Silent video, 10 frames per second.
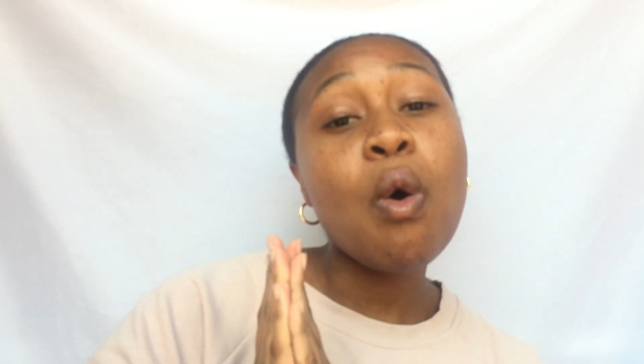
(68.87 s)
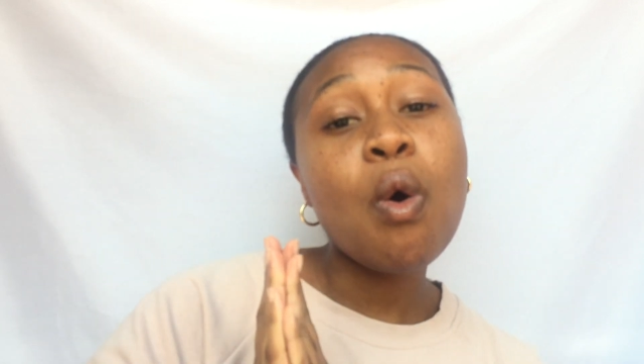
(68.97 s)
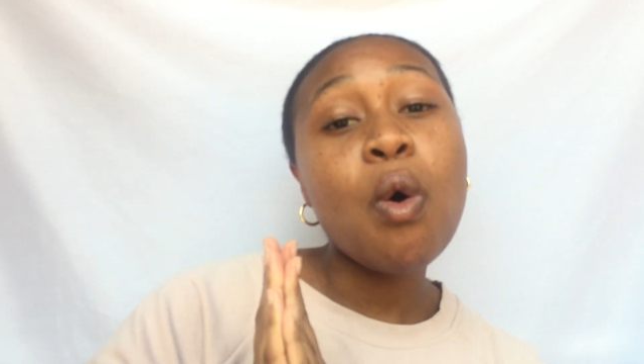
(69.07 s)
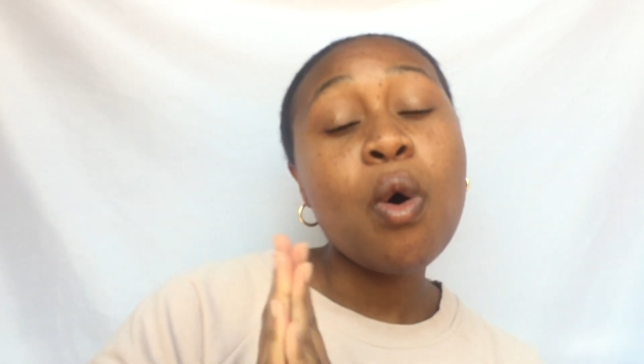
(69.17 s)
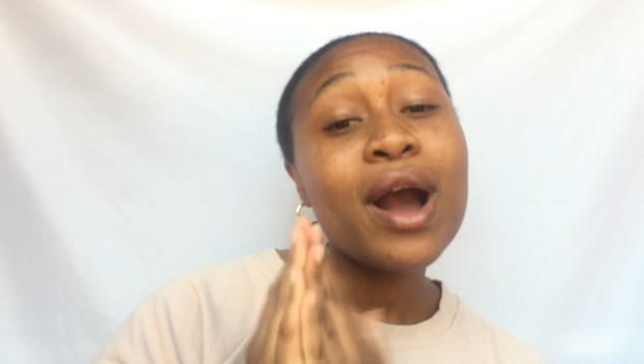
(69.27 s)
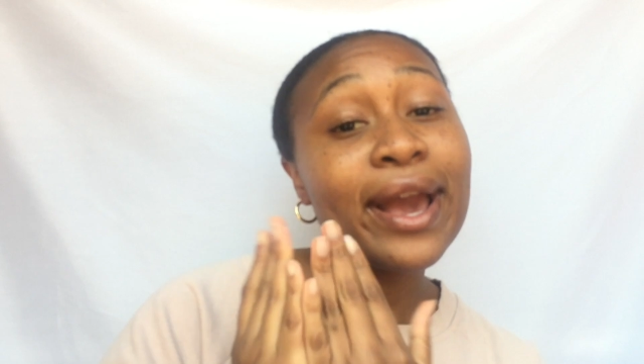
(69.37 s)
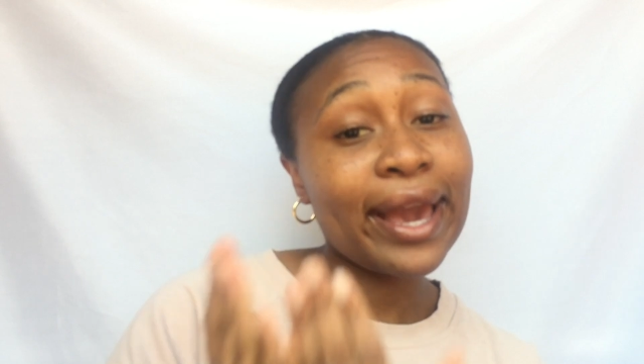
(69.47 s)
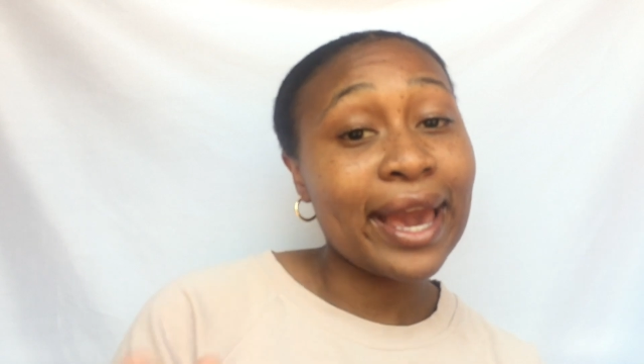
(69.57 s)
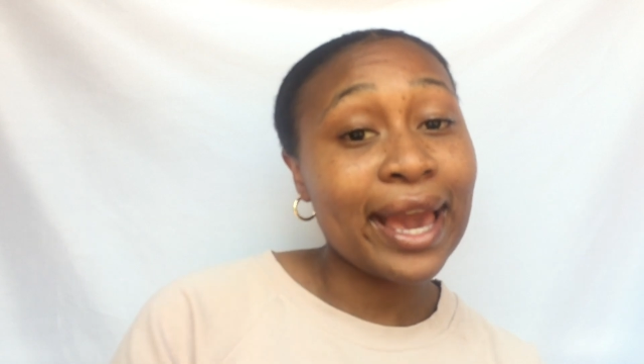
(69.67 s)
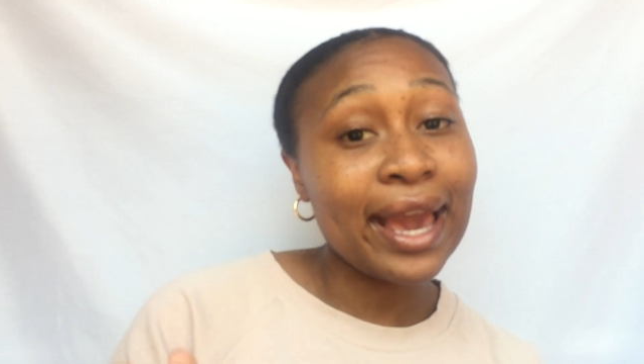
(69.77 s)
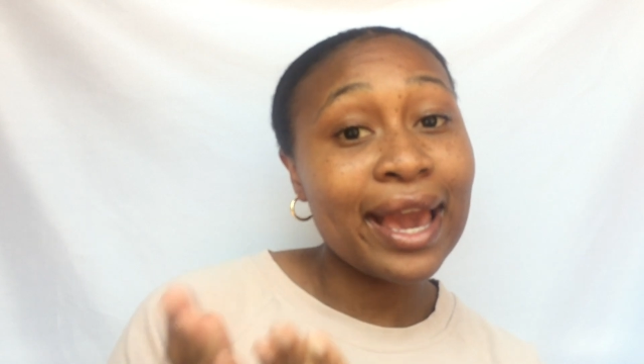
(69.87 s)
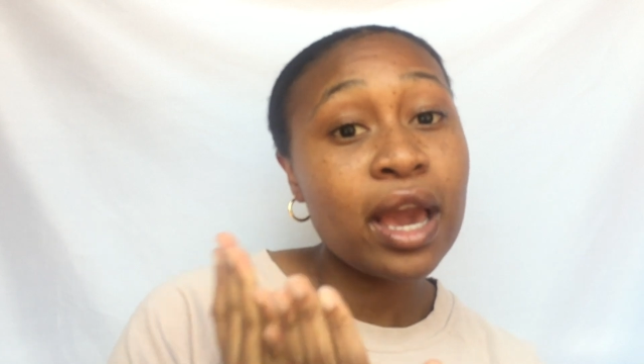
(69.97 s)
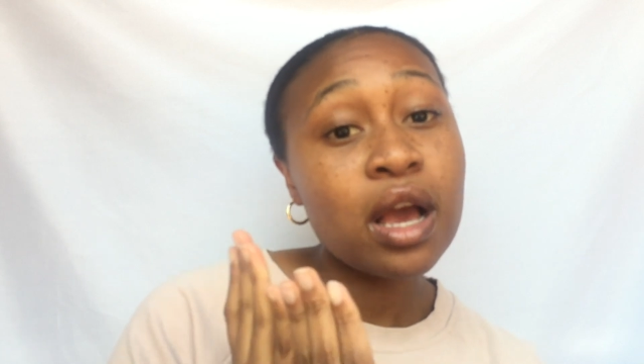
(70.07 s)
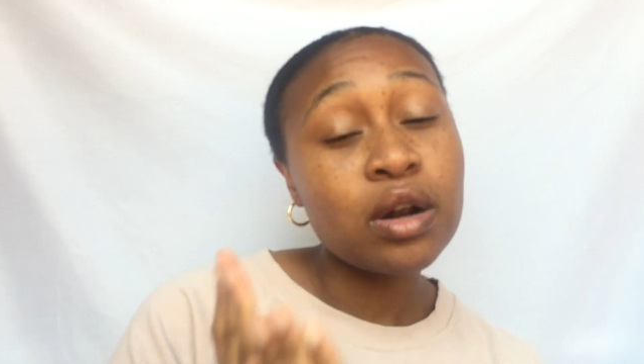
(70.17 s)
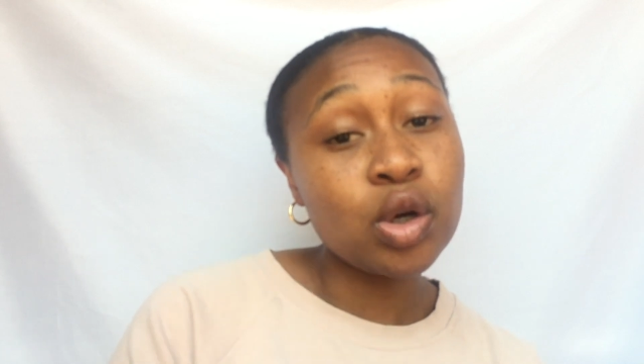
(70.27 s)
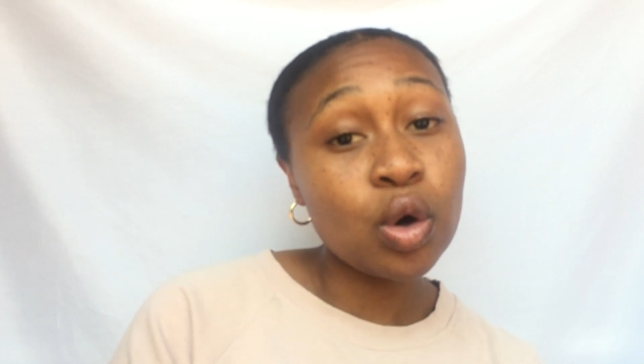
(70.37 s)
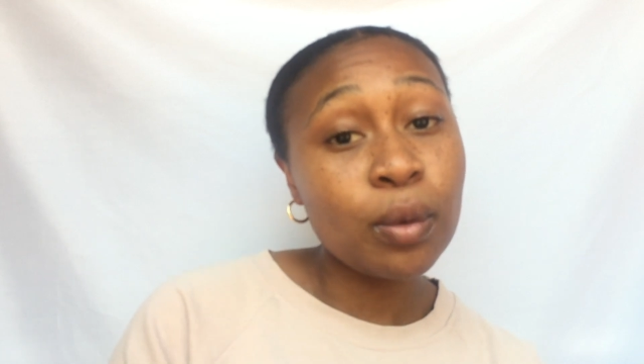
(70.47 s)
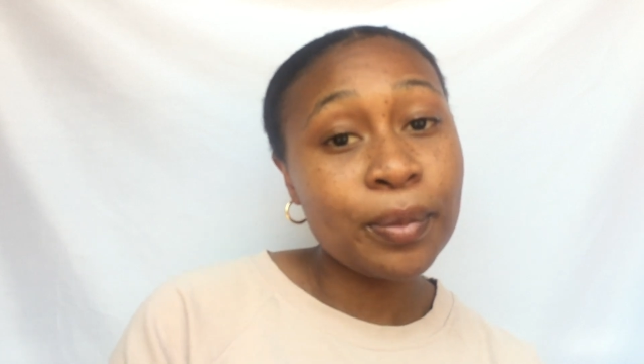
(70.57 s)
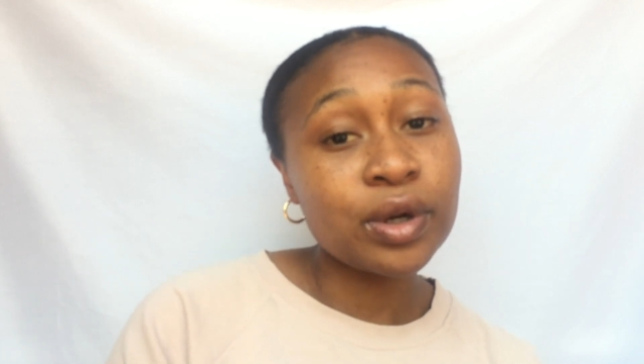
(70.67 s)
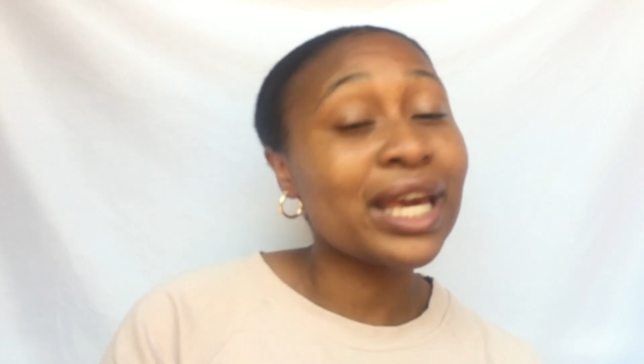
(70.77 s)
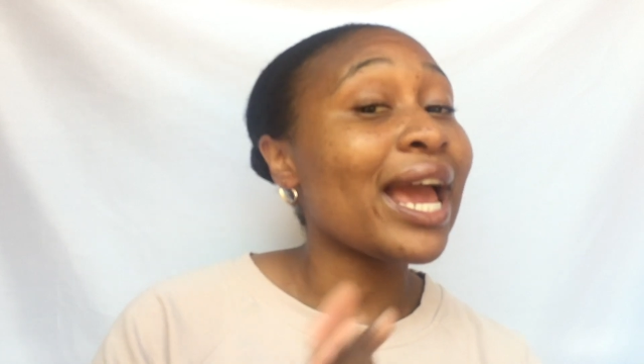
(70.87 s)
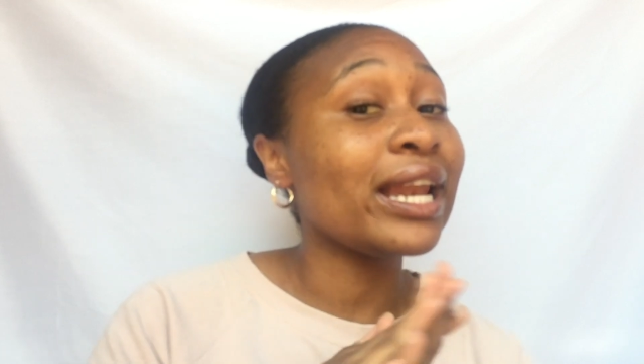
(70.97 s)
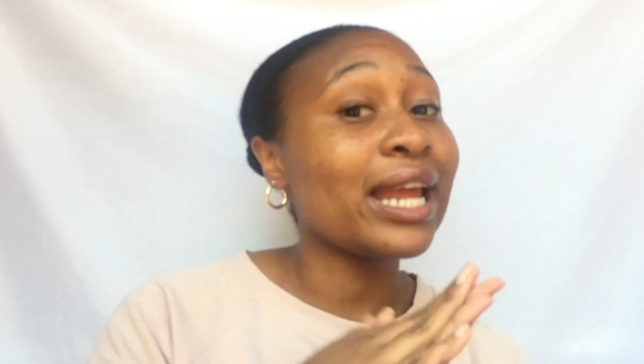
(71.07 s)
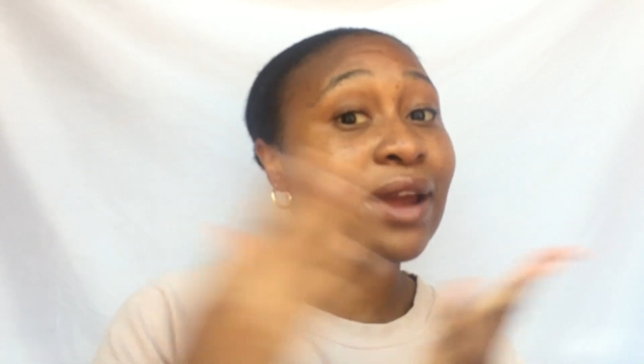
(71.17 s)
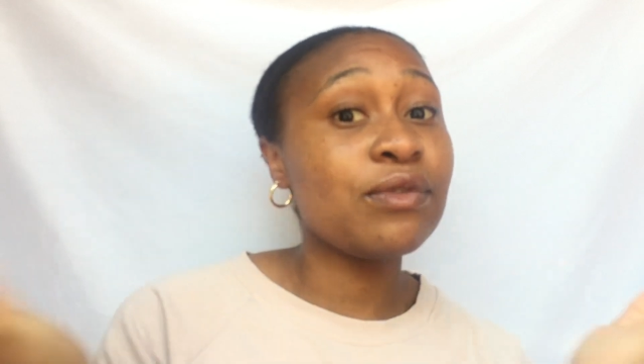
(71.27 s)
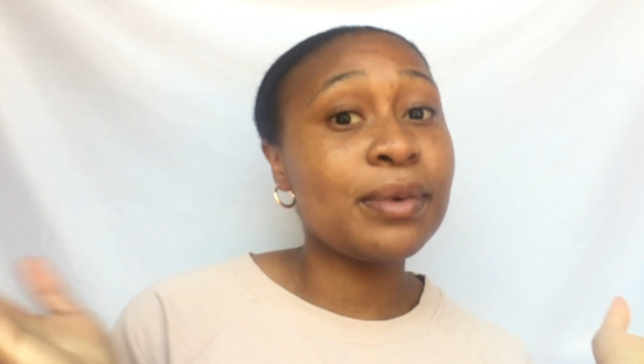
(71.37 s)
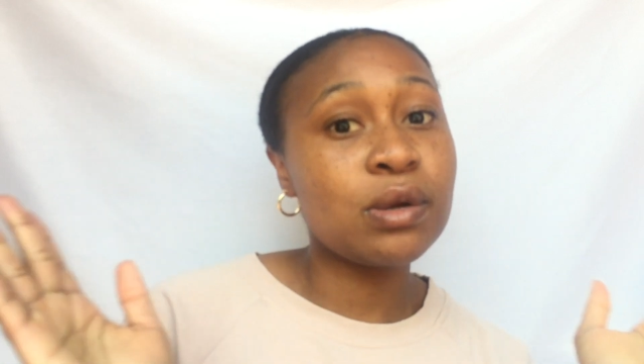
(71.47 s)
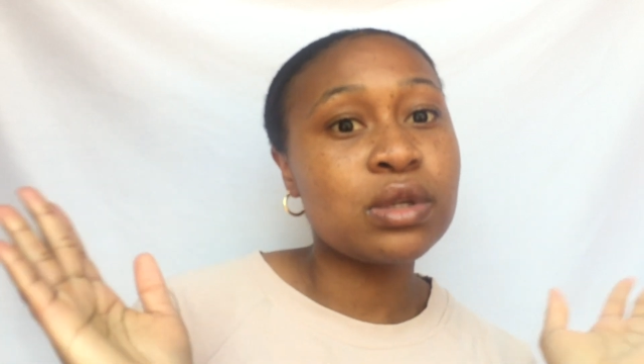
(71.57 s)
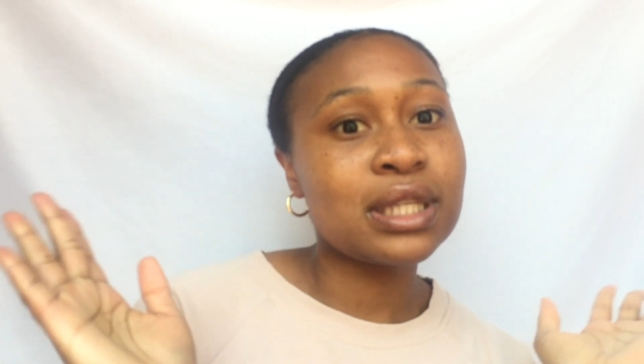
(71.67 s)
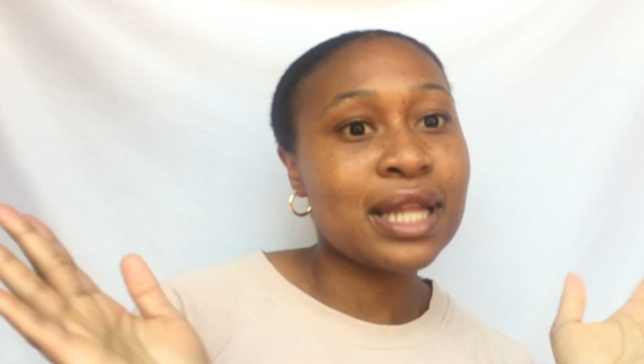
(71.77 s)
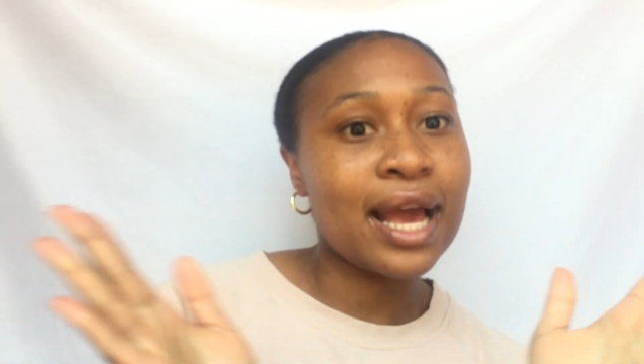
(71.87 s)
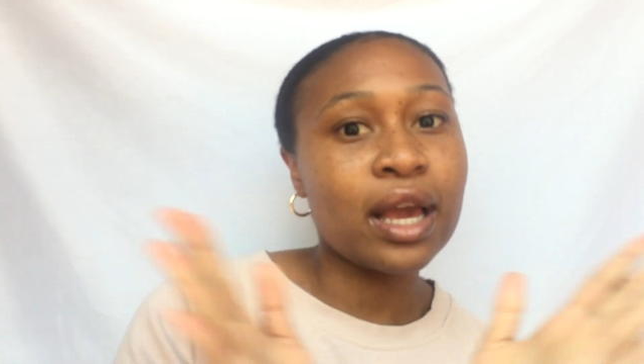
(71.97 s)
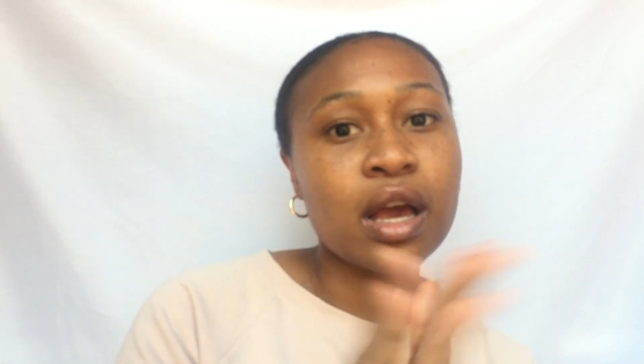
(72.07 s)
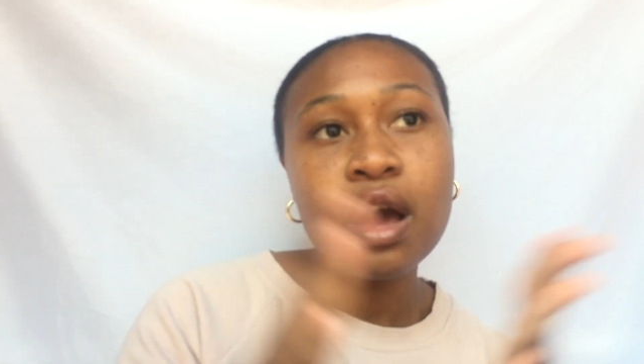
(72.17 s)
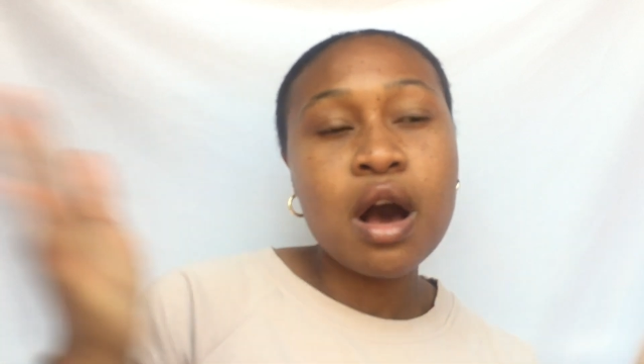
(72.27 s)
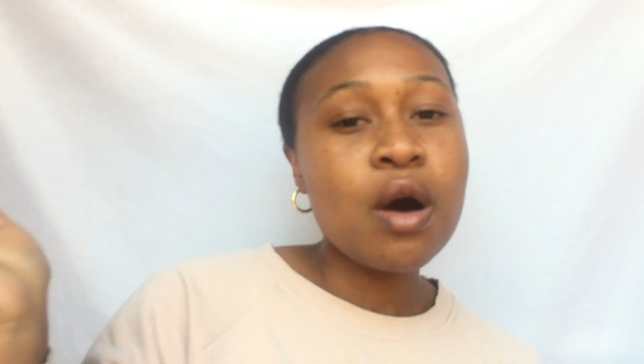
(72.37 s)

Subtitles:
or a hair lookbook, and everybody was like,